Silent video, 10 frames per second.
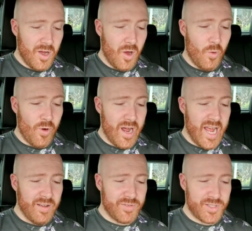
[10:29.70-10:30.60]

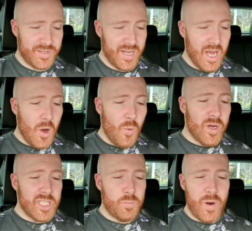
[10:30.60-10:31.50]
Whatevs. What
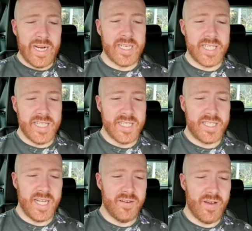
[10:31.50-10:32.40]
does practicing the
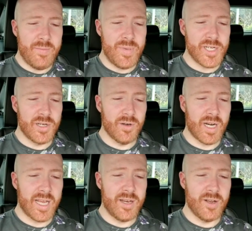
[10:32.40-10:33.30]
sin of ambition look
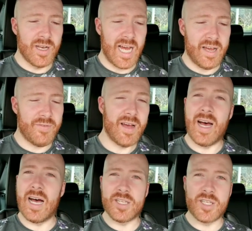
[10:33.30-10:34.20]
like in your life?
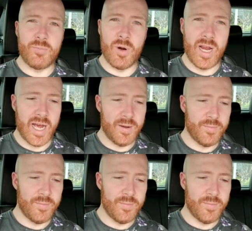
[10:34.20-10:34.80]
Asked Priya.